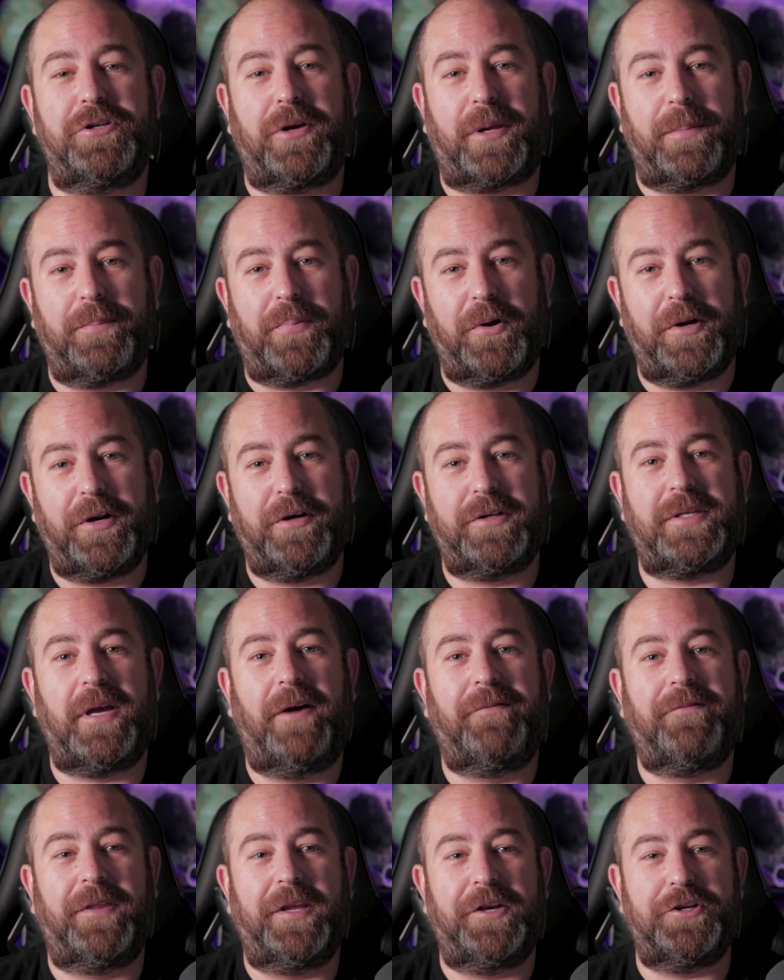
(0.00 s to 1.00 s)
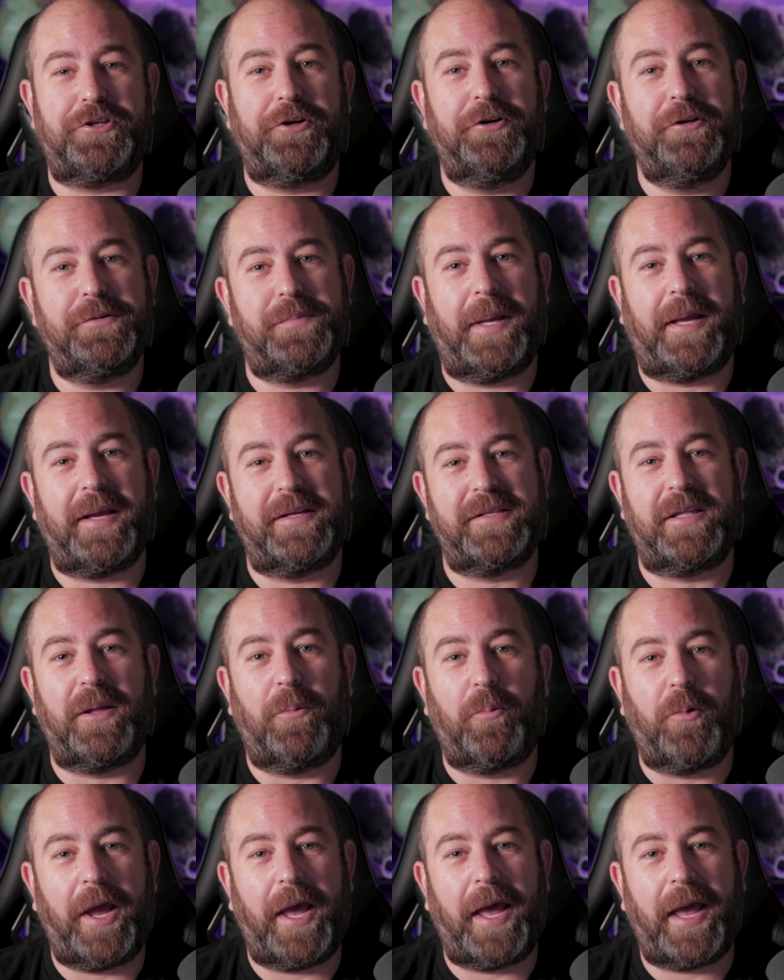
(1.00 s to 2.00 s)
You can put yourself in these shoes because of the
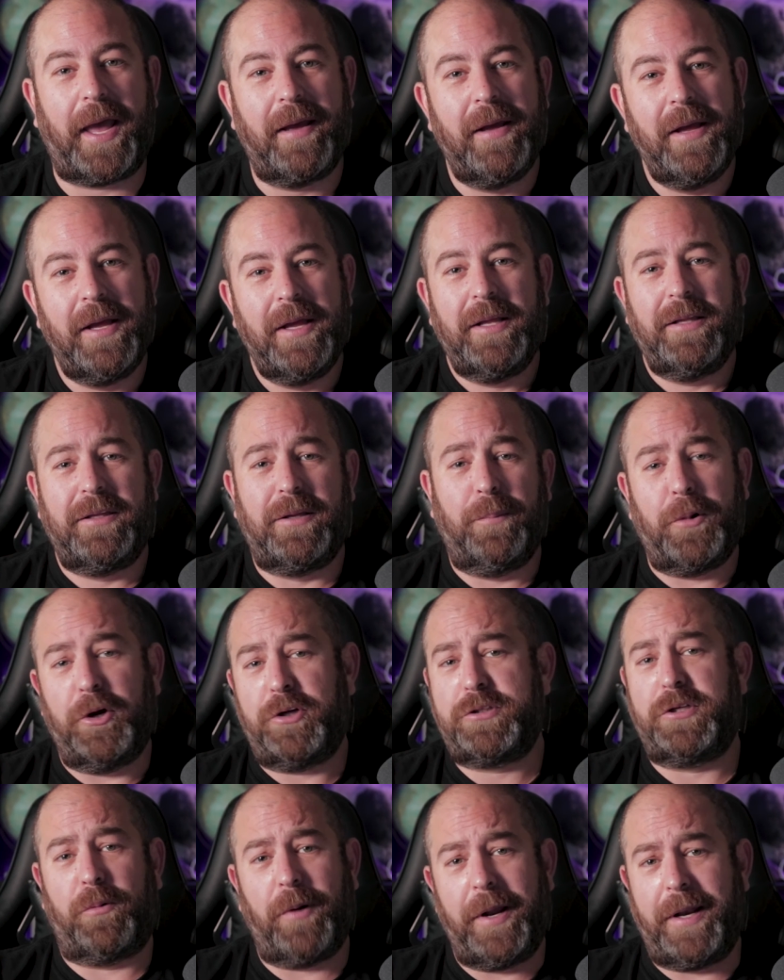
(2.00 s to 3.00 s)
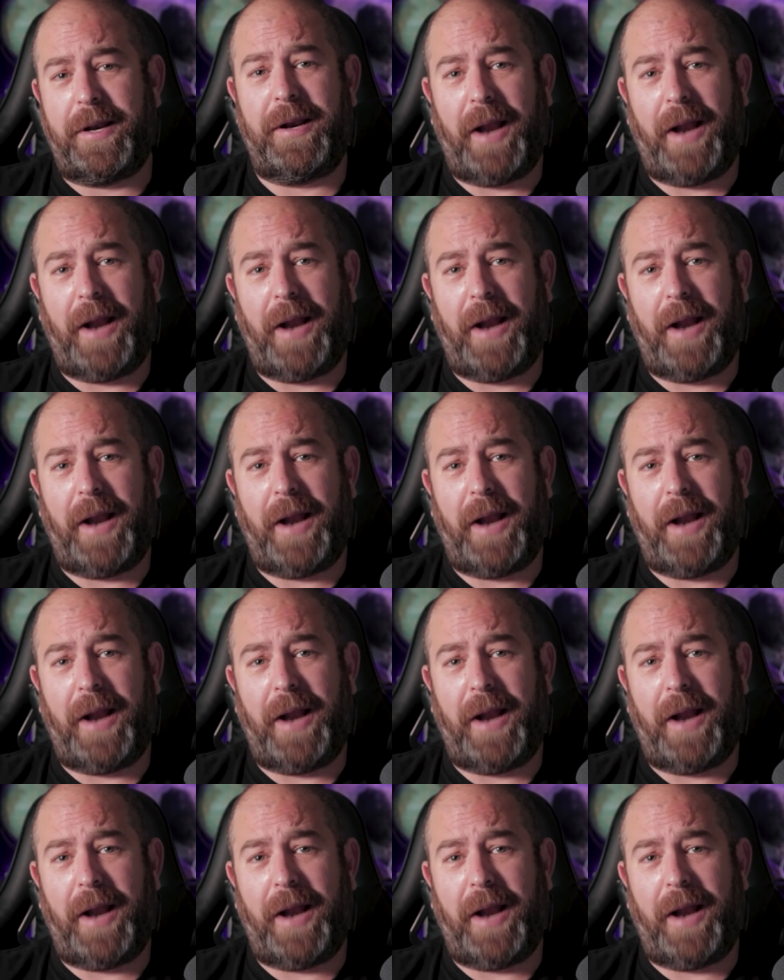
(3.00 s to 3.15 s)
way the books are written.